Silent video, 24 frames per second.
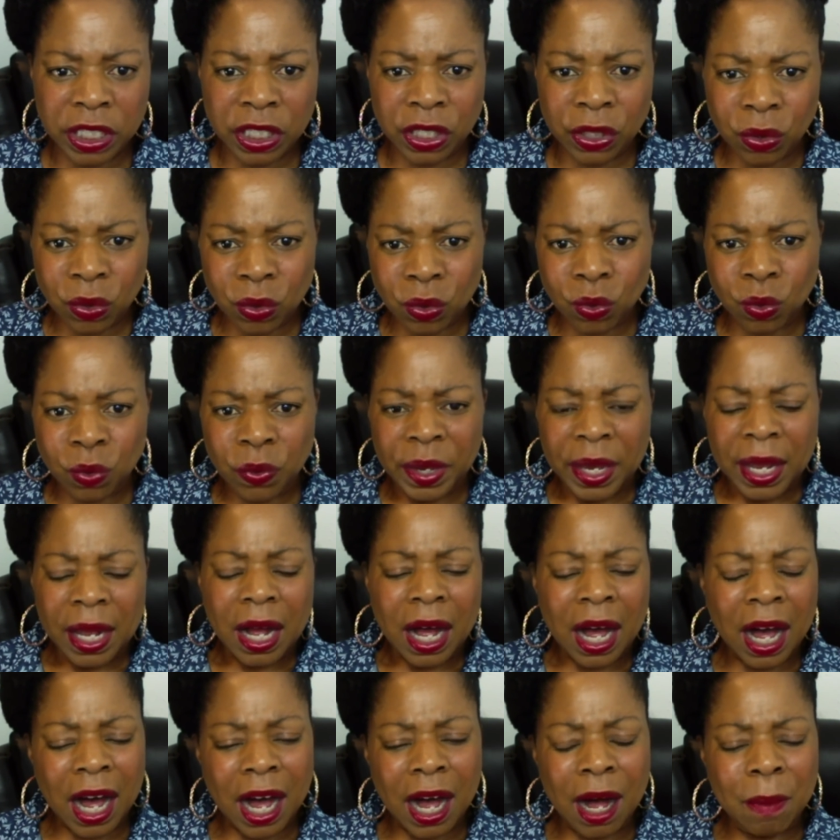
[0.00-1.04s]
you
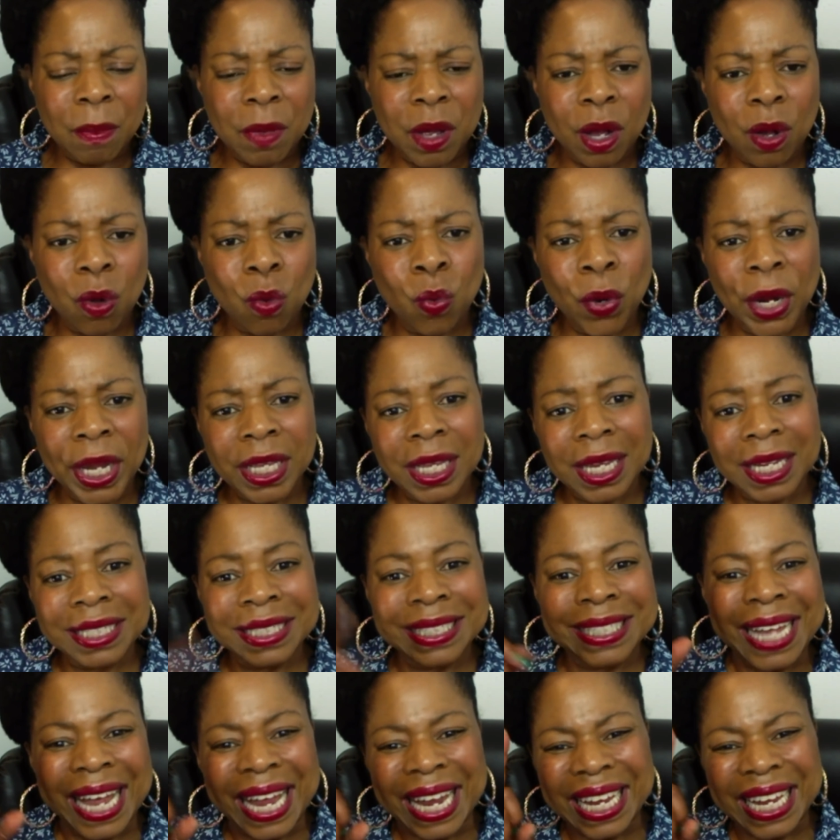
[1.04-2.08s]
with
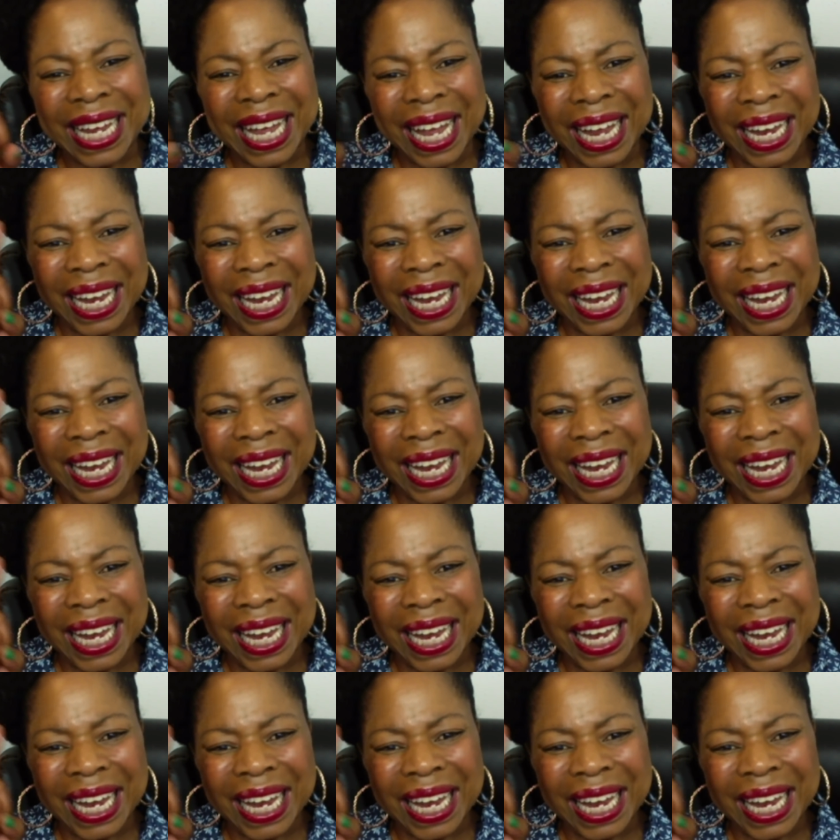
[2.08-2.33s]
day